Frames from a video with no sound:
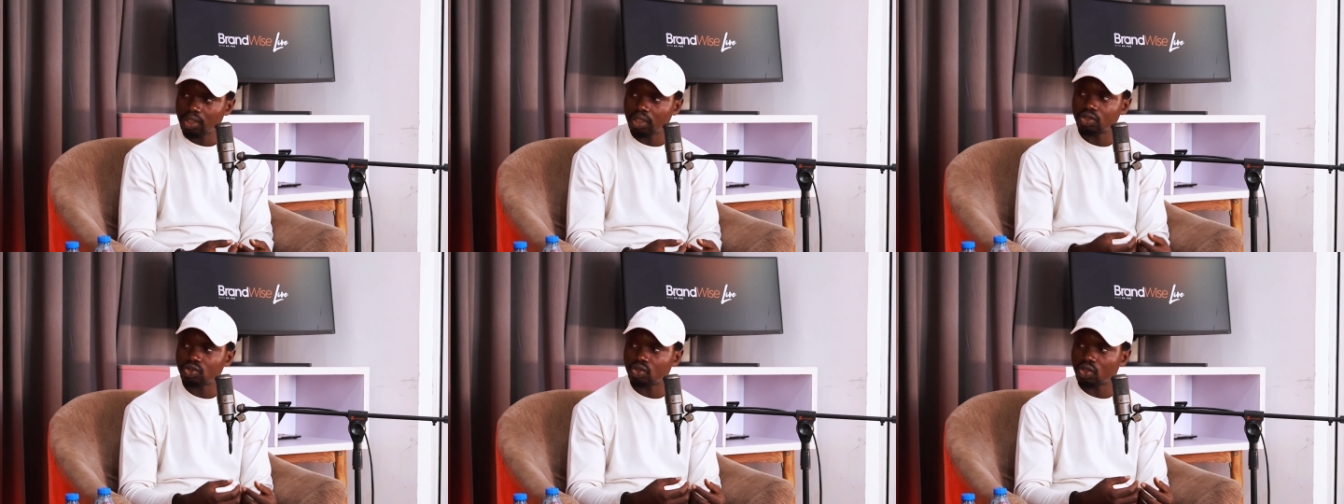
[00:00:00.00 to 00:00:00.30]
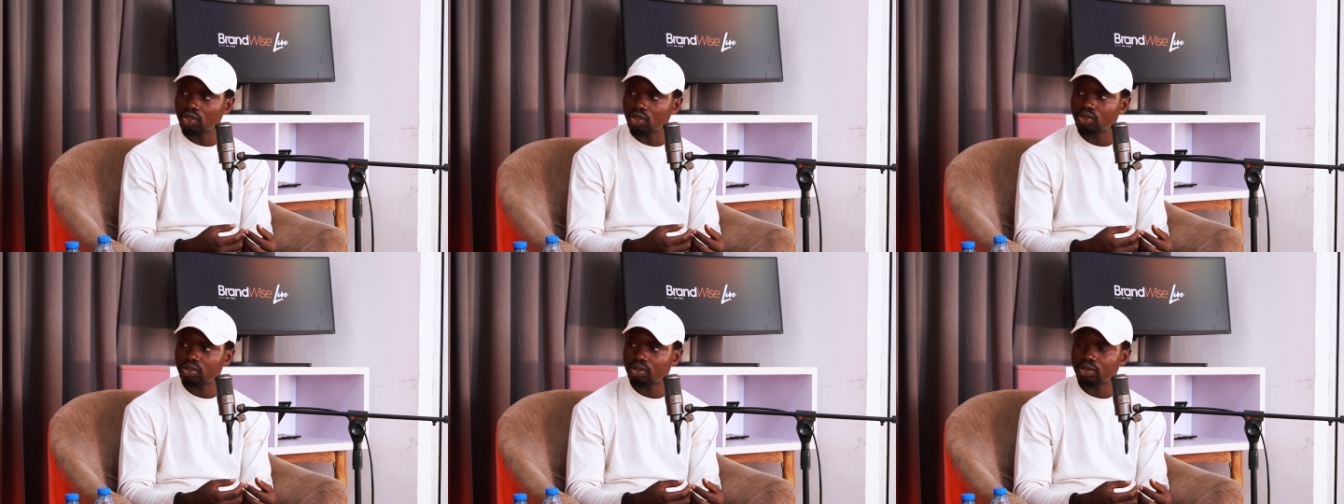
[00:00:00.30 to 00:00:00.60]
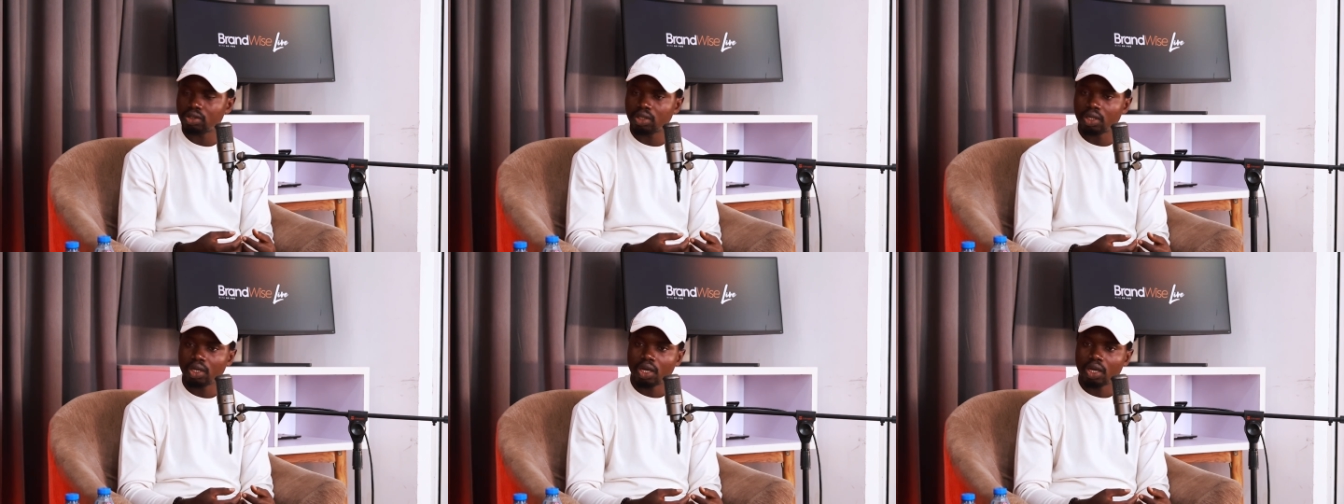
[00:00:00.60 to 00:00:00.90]
tells
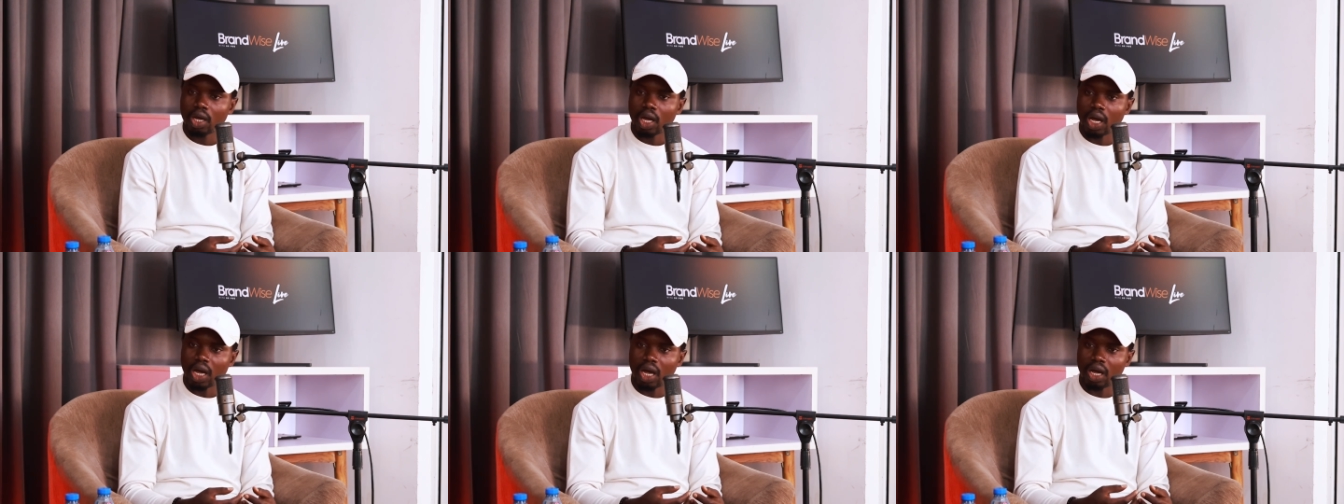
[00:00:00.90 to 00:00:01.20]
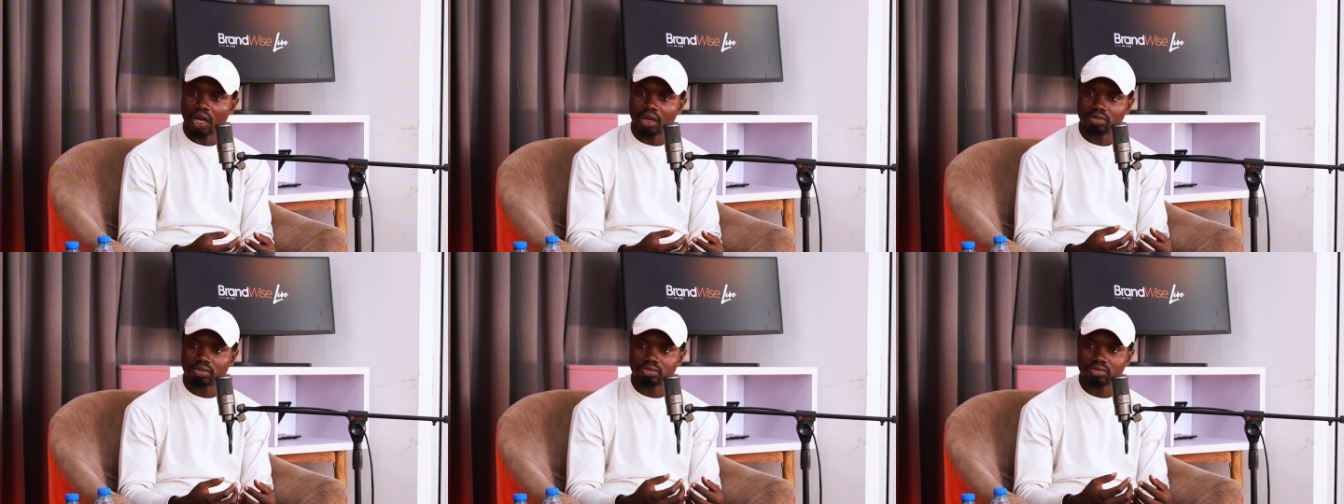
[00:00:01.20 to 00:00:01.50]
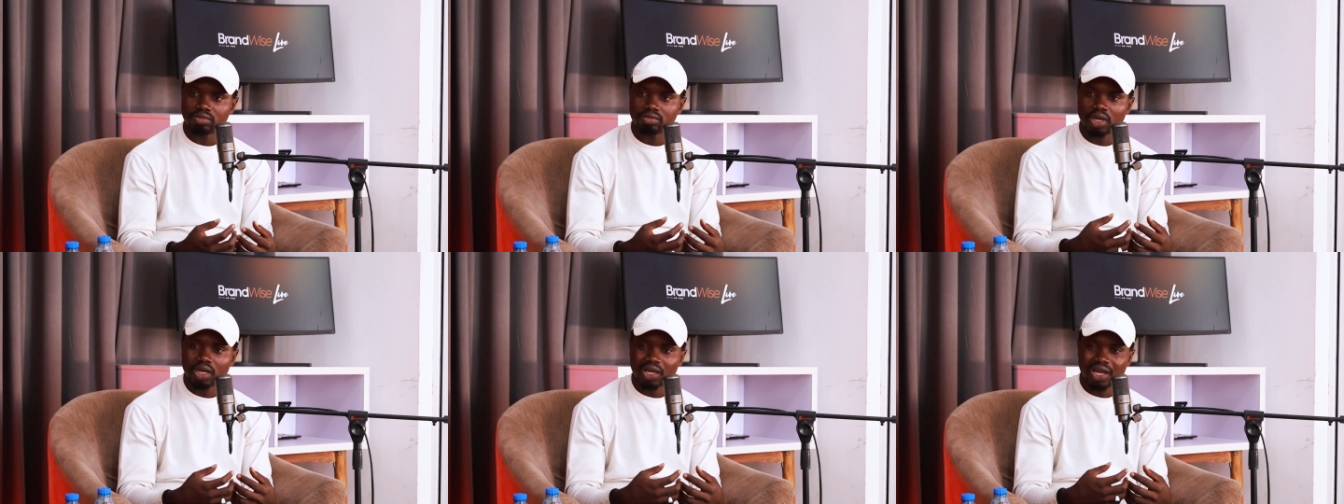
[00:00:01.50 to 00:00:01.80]
us
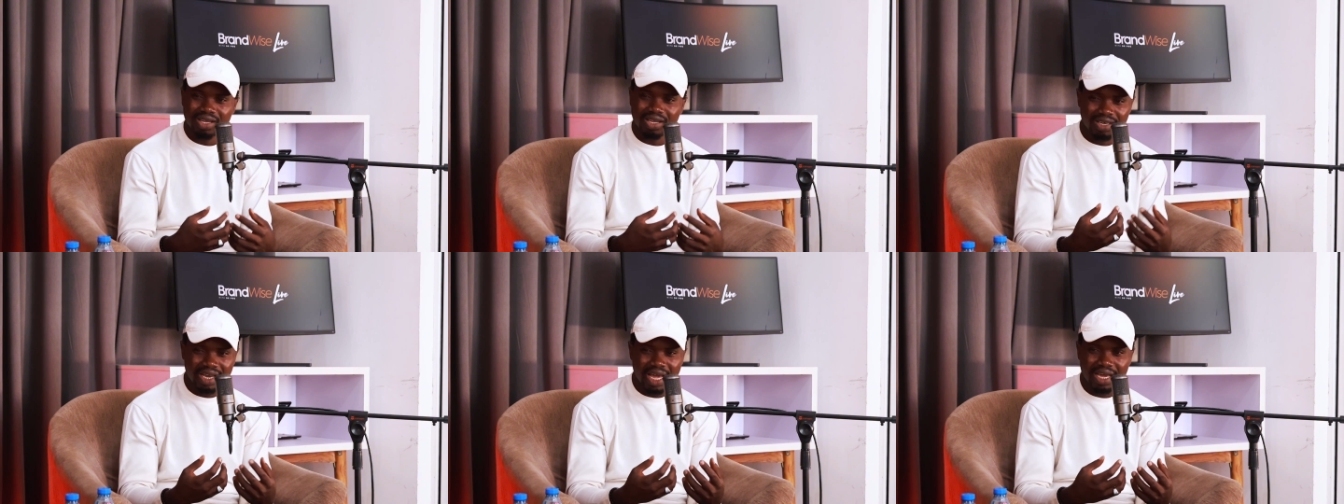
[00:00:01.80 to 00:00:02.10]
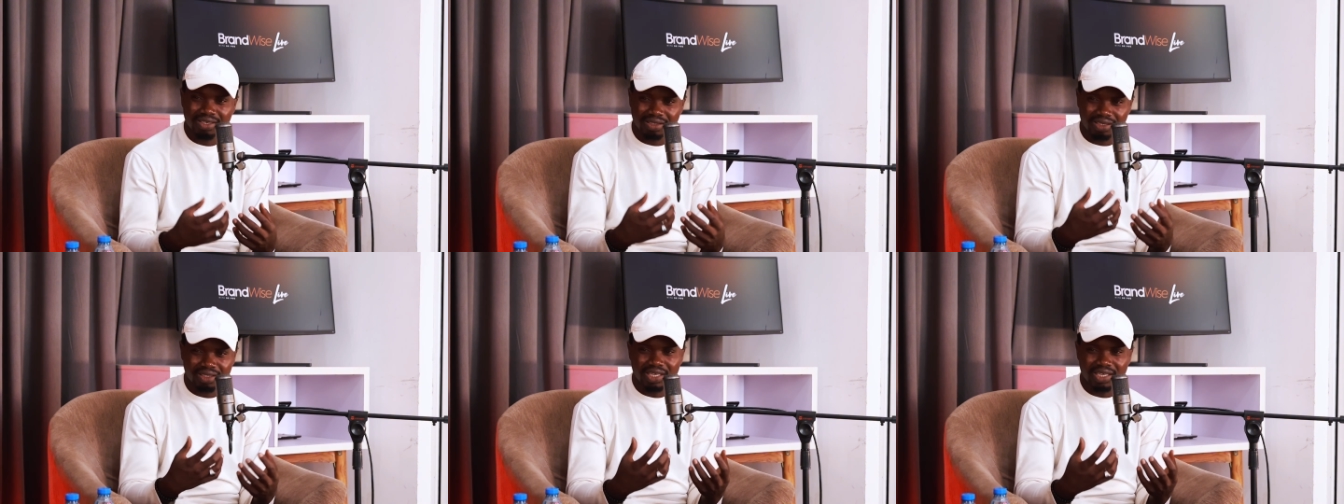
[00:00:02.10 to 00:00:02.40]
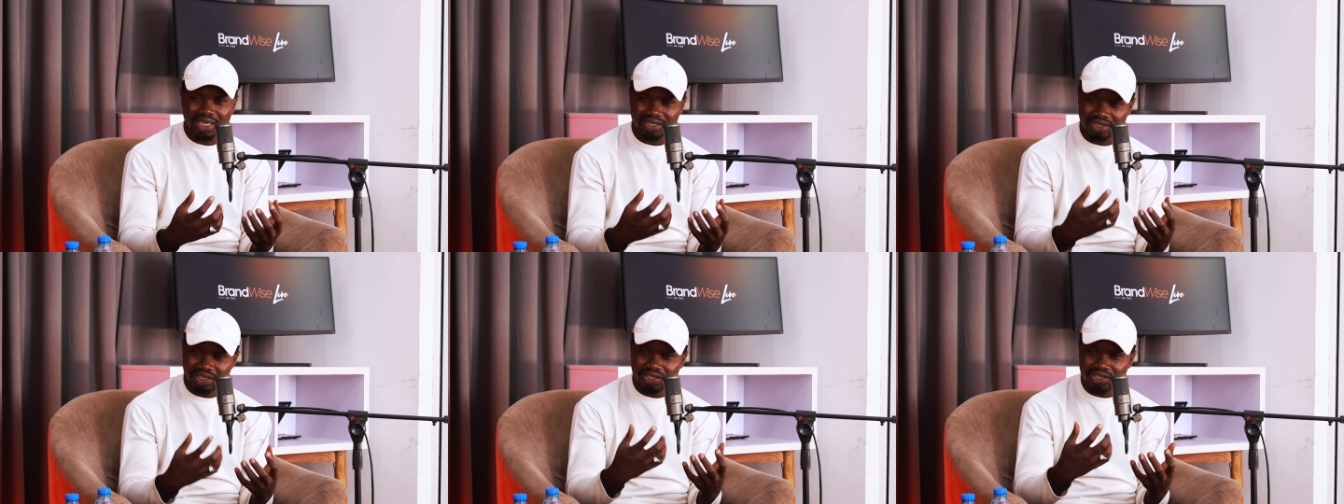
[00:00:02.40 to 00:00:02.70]
like
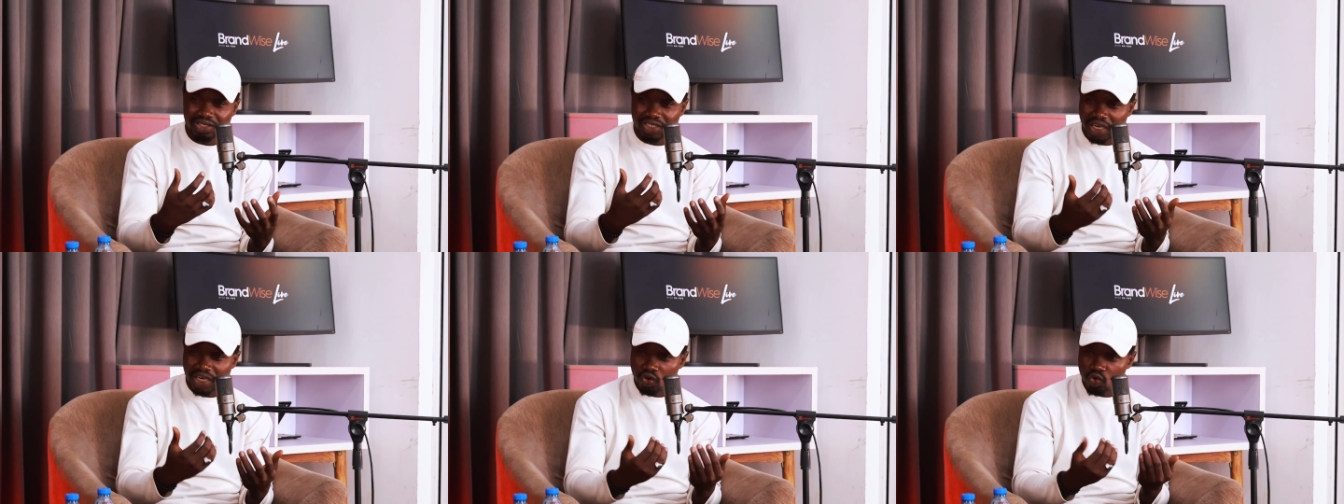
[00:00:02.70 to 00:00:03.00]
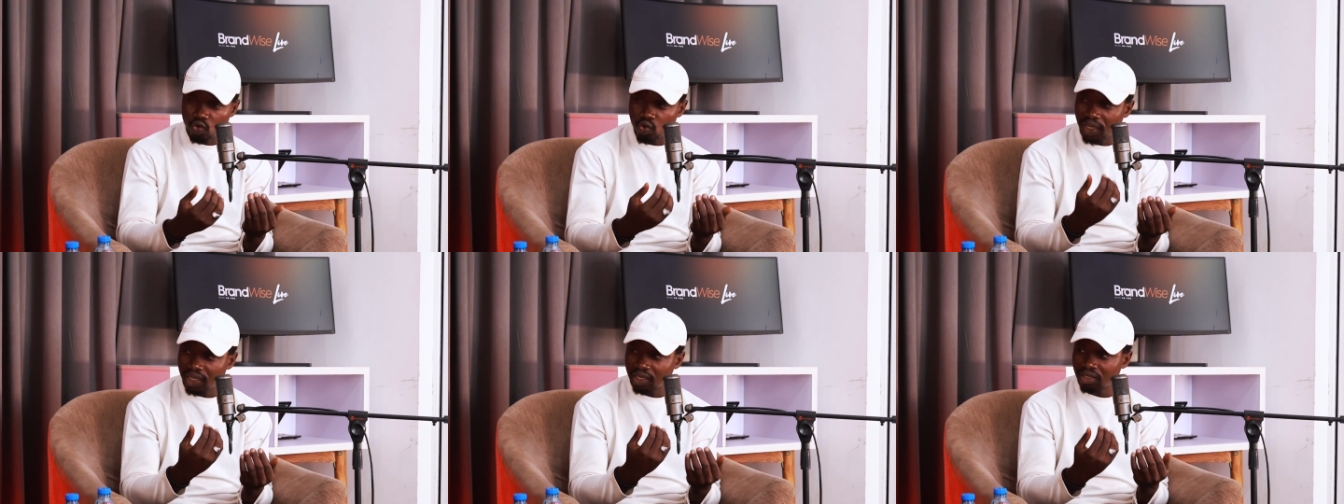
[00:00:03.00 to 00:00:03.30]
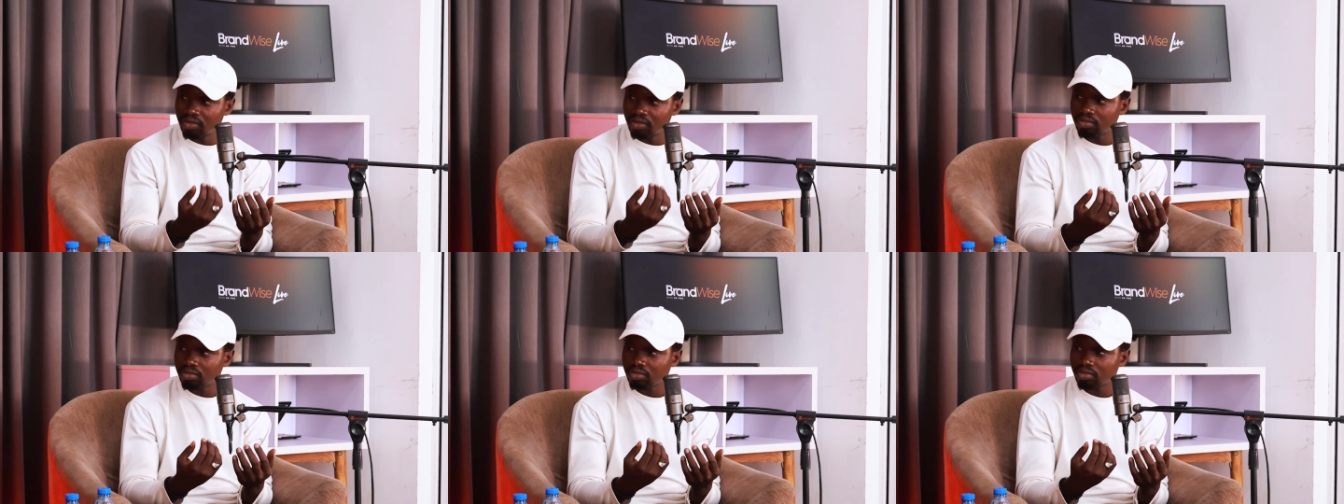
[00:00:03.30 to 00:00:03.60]
there's this
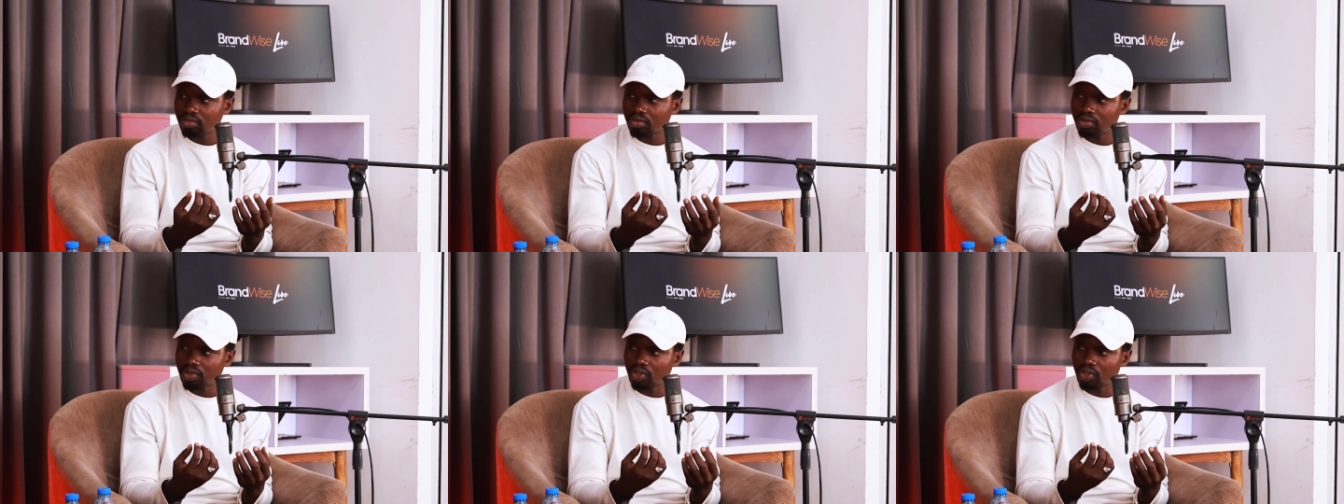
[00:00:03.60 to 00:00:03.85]
genuine,